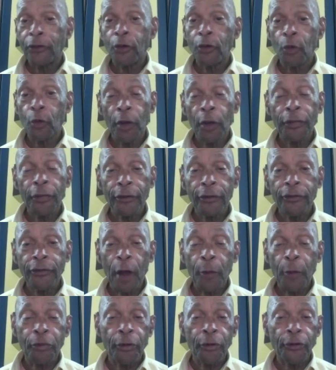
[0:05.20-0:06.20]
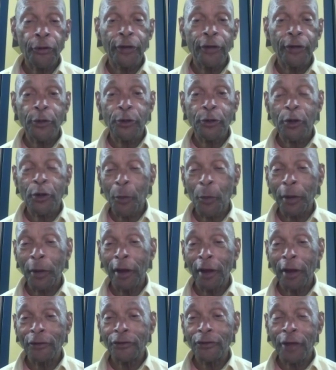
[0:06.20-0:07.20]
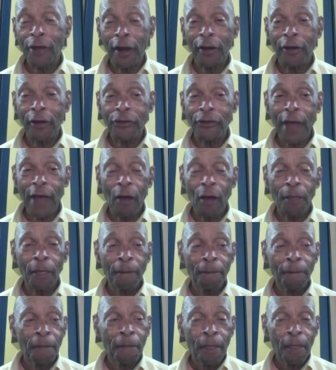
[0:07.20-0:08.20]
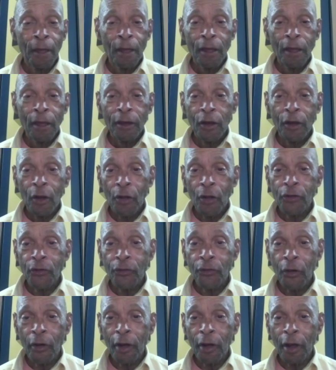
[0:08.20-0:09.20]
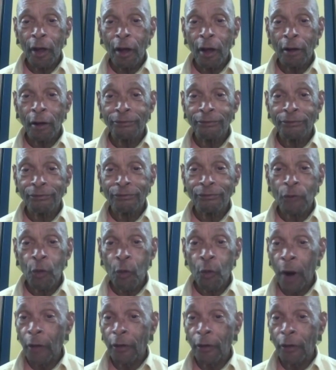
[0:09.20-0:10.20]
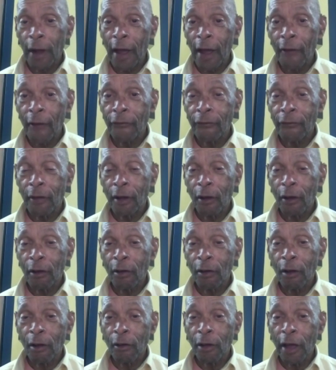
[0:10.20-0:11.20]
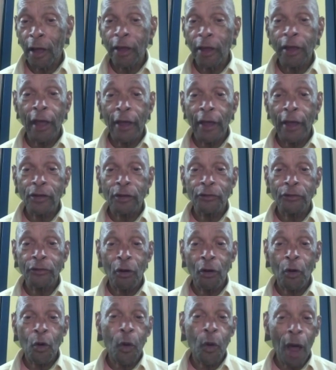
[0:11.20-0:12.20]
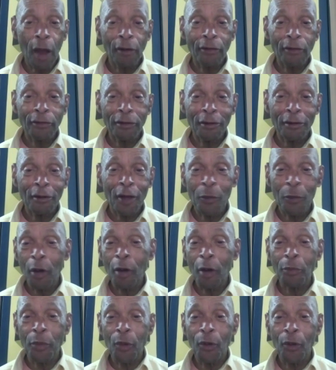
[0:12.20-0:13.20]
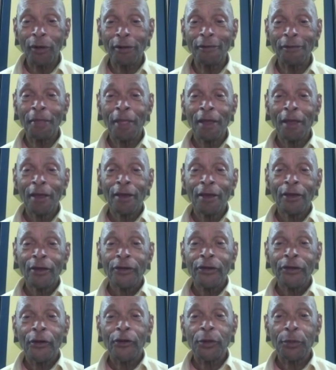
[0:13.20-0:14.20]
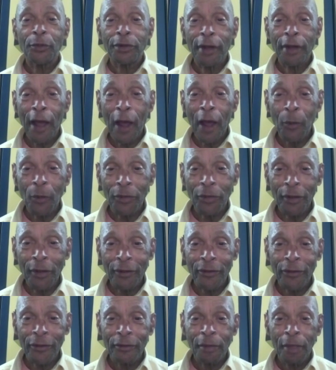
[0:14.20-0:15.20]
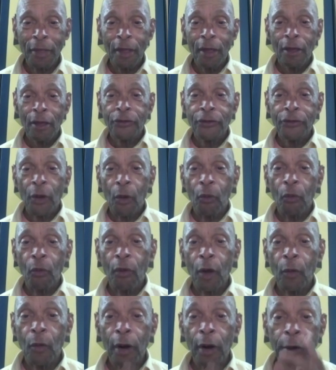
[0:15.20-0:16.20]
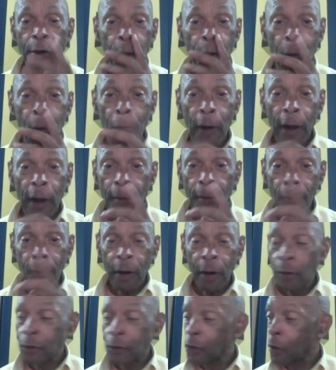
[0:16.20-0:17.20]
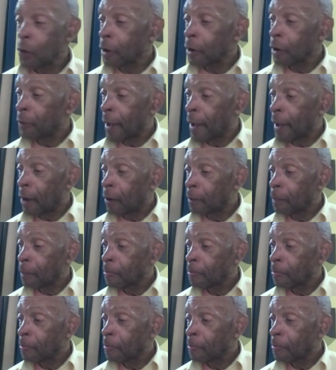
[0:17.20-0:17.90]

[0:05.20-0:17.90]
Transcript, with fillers: you're with us. I appreciate you coming in, checking us out. You know, it's very uh, rare that I have a guest of your quality come on board and share some time with us. So, what I want to do, right? When I talk about,